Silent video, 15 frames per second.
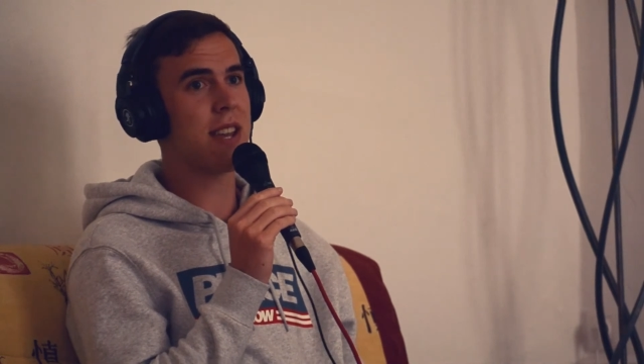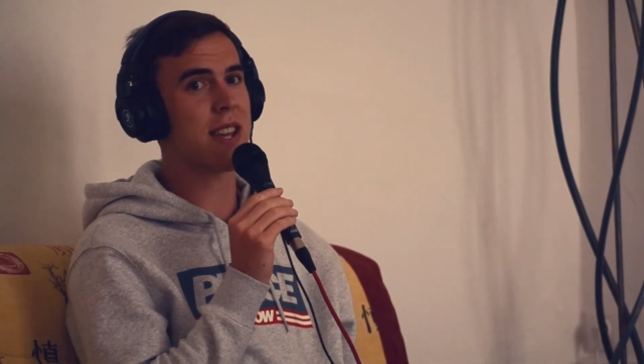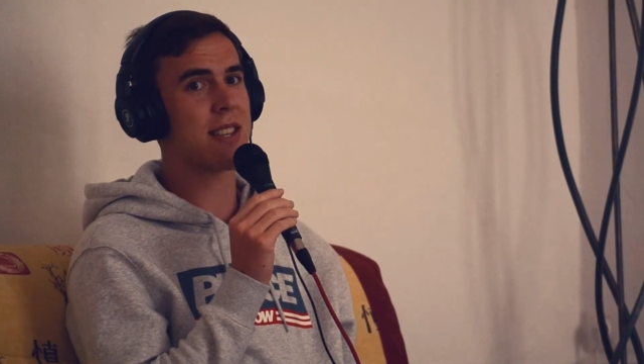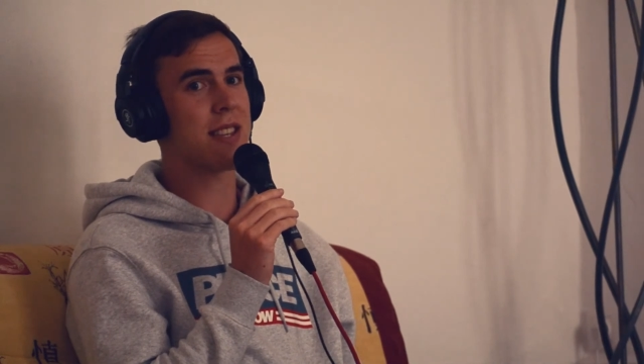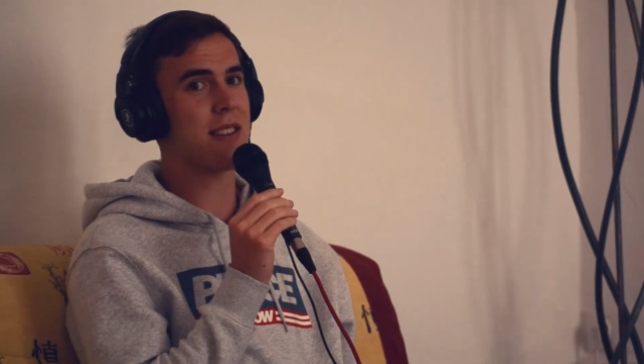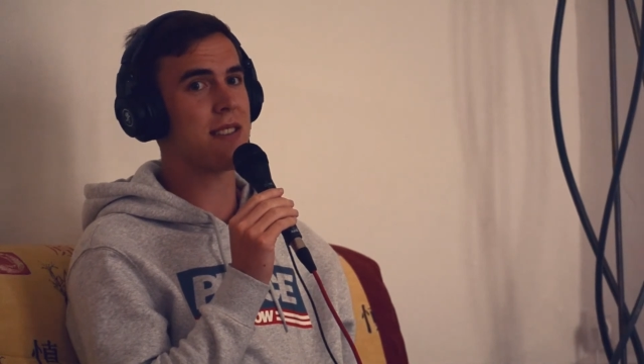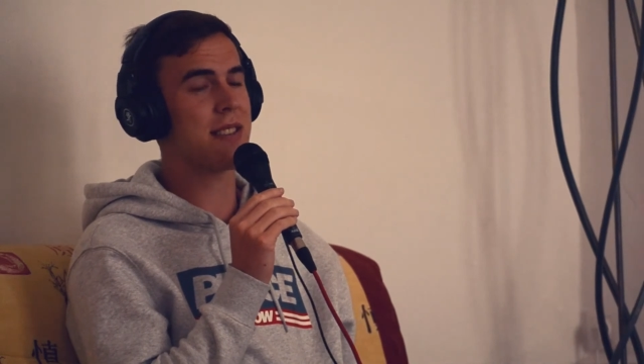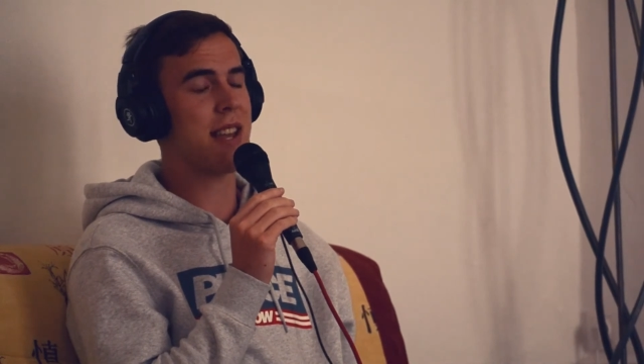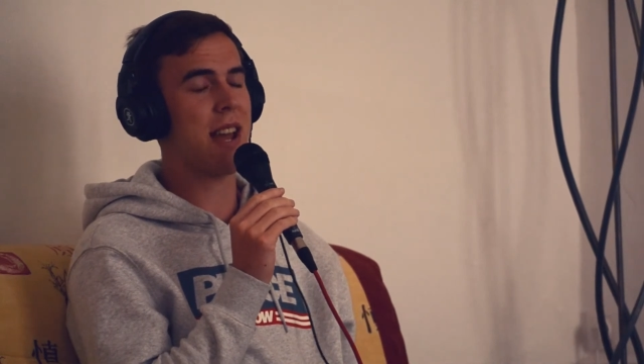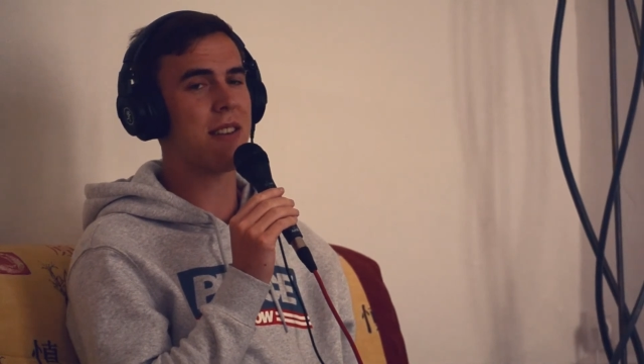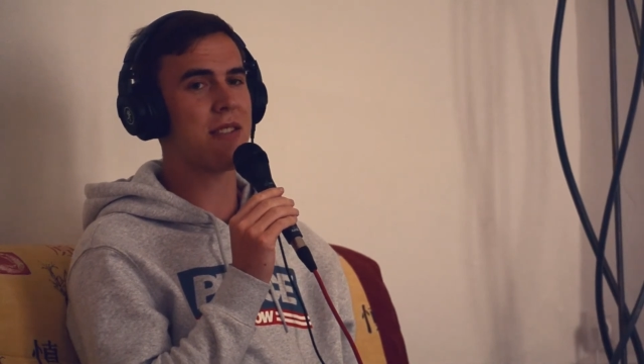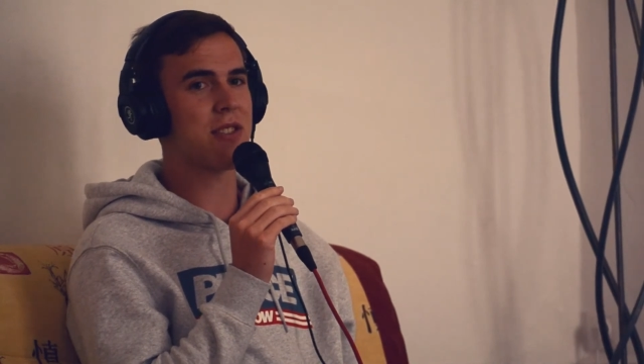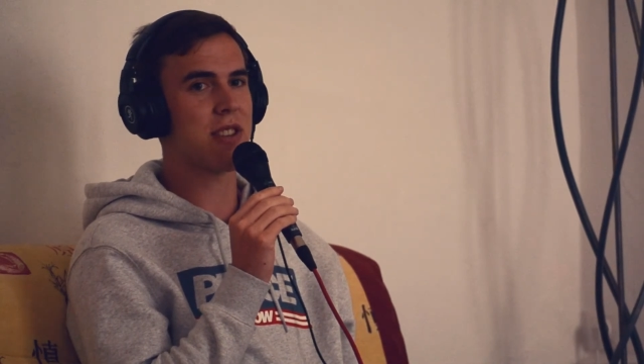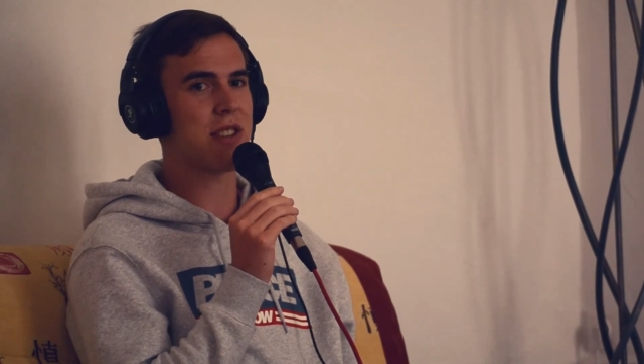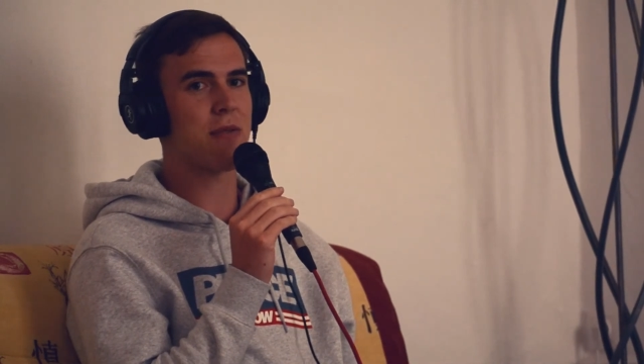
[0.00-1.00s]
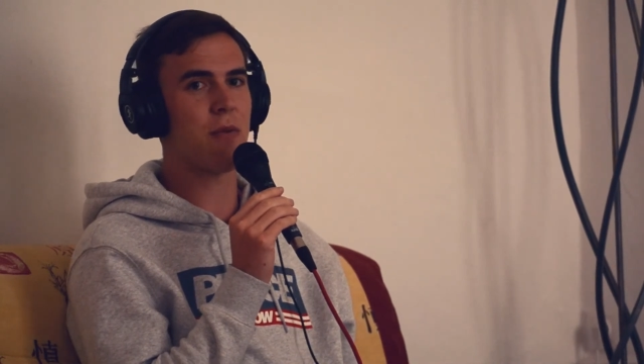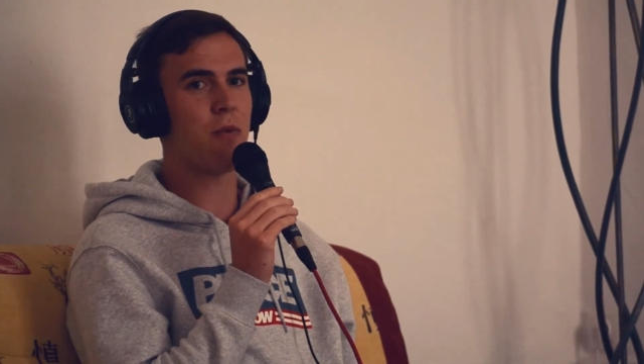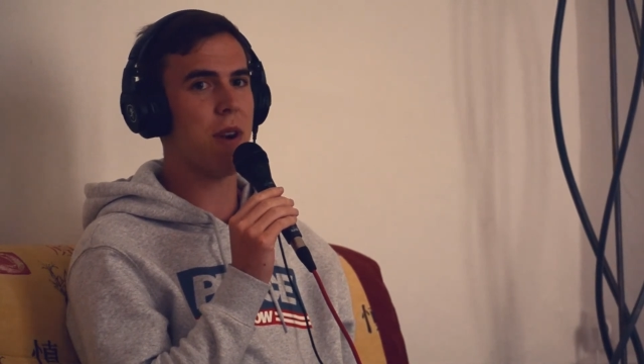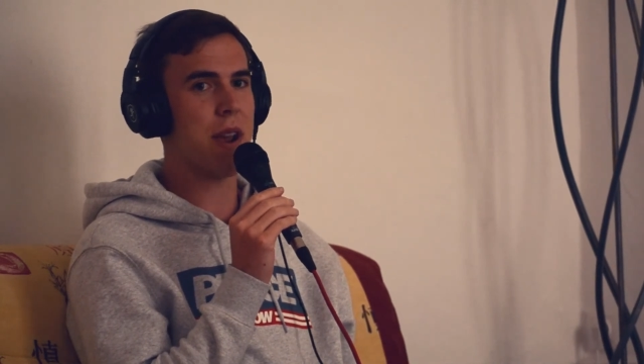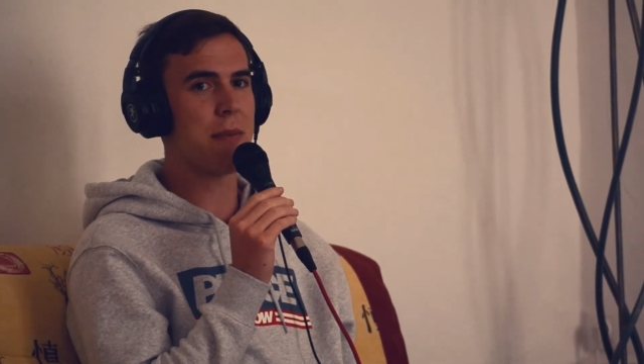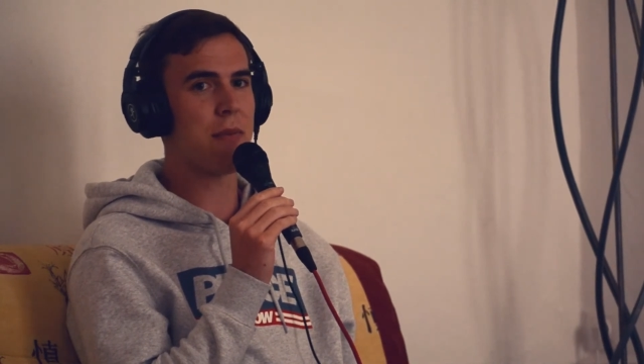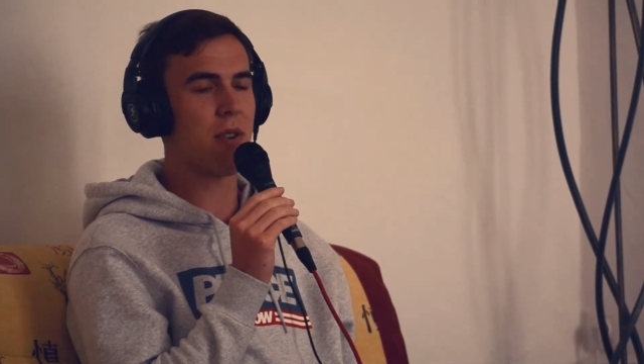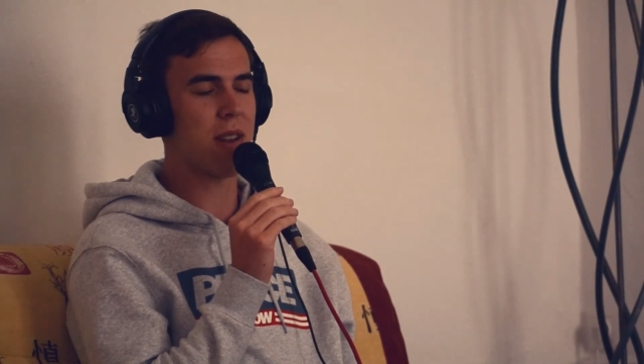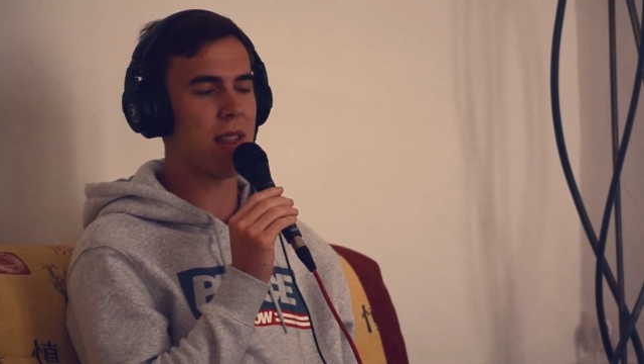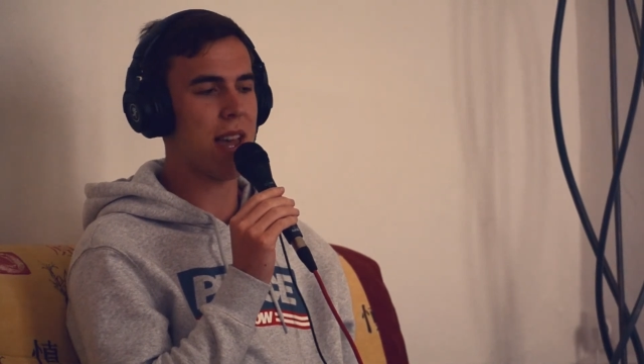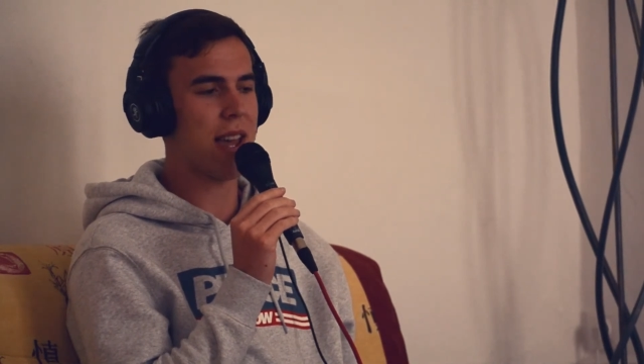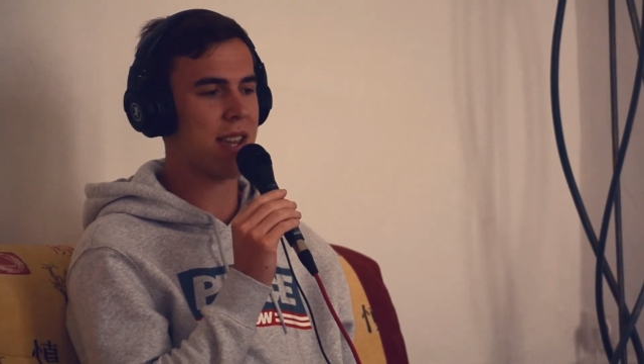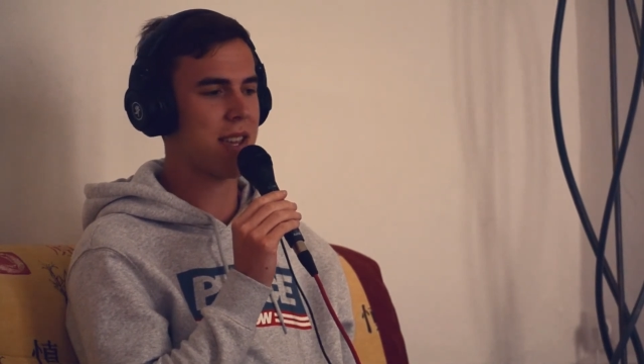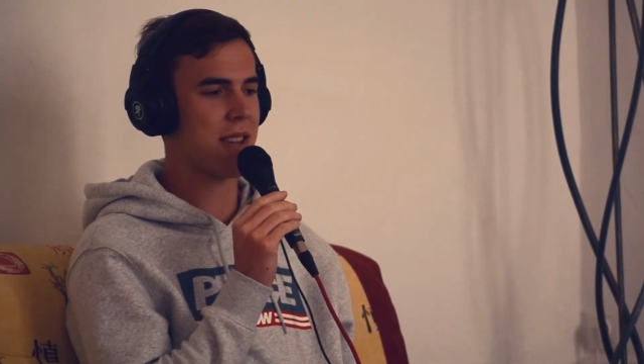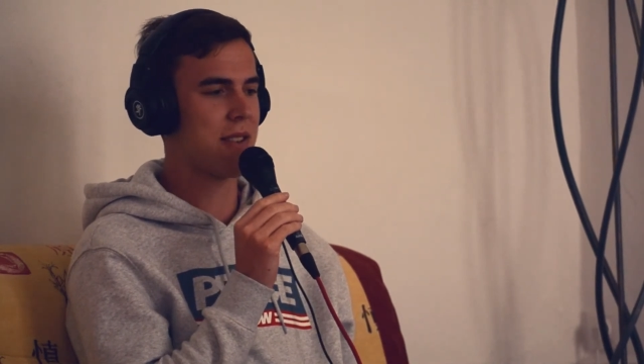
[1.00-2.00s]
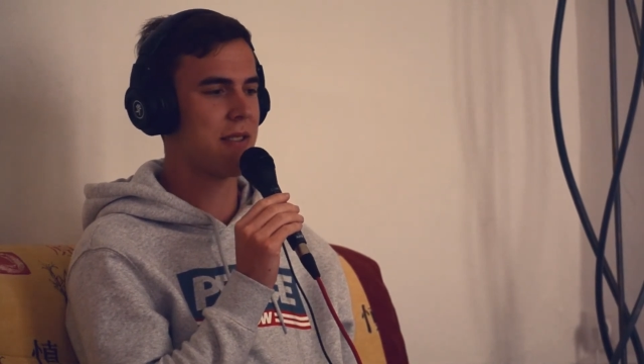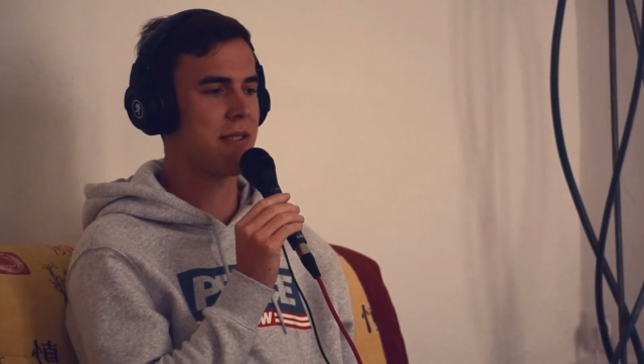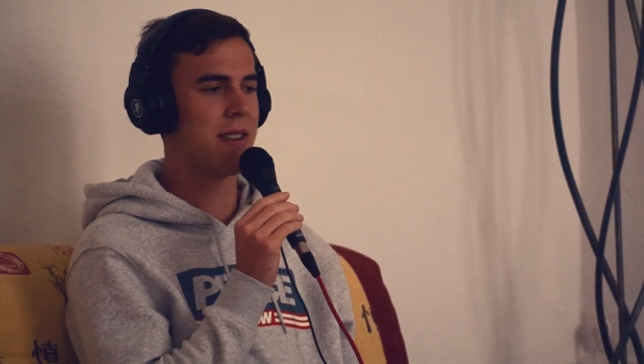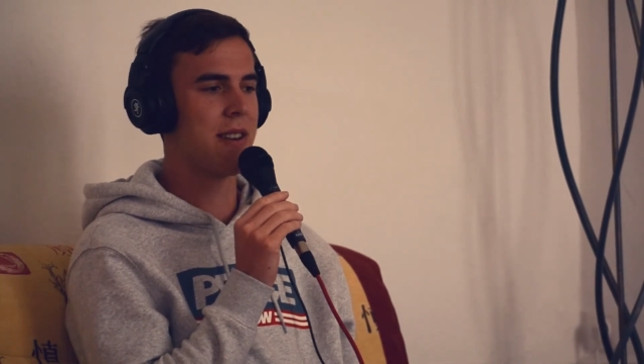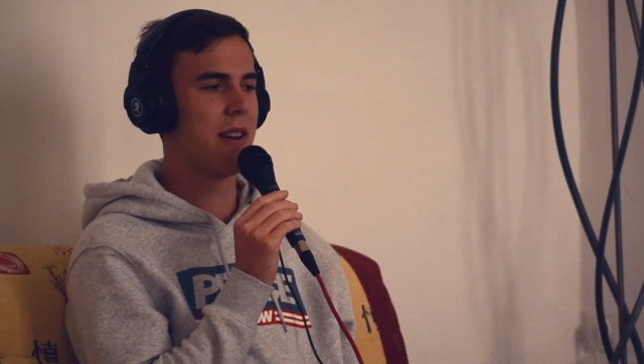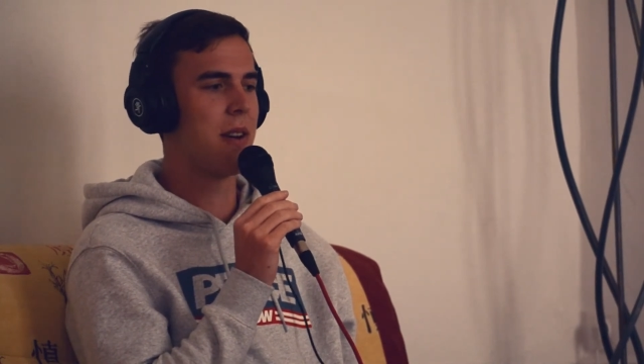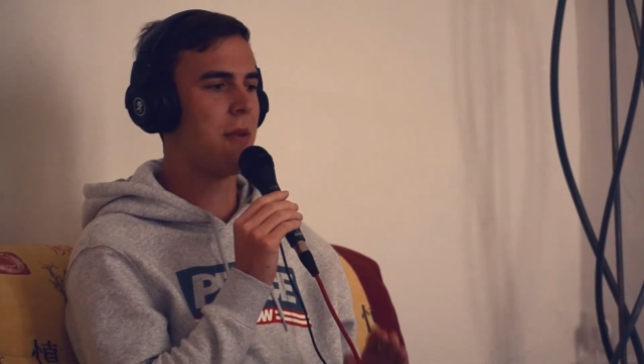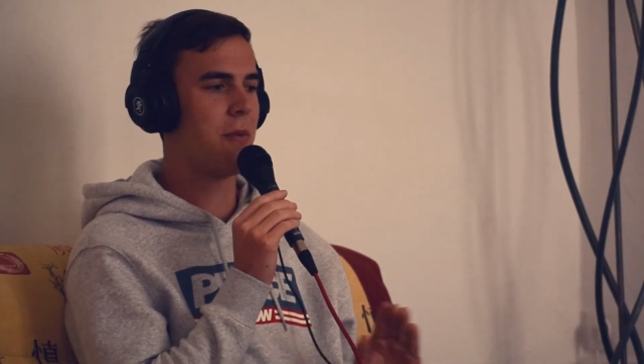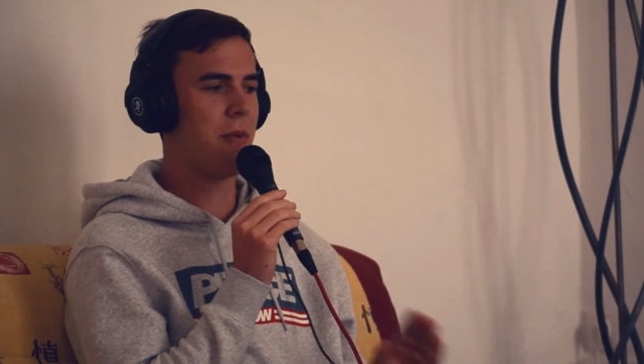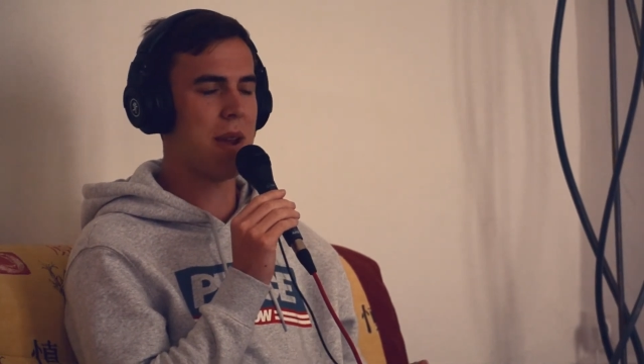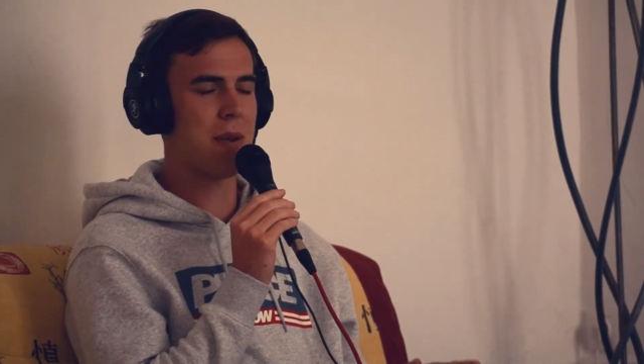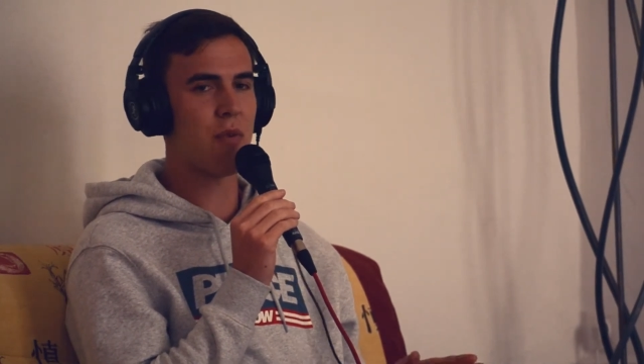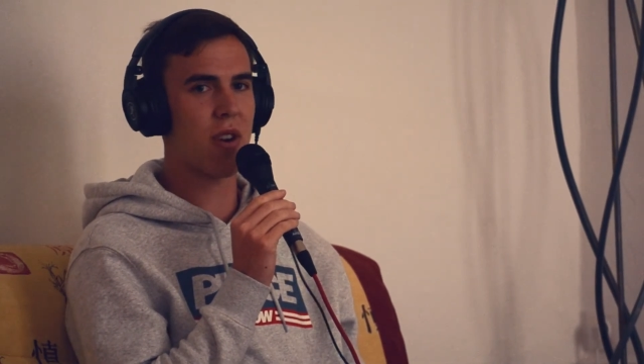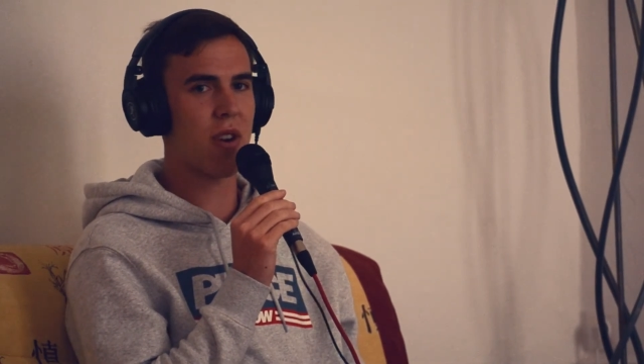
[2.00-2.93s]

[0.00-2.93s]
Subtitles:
because it'll sound just way more like you, way more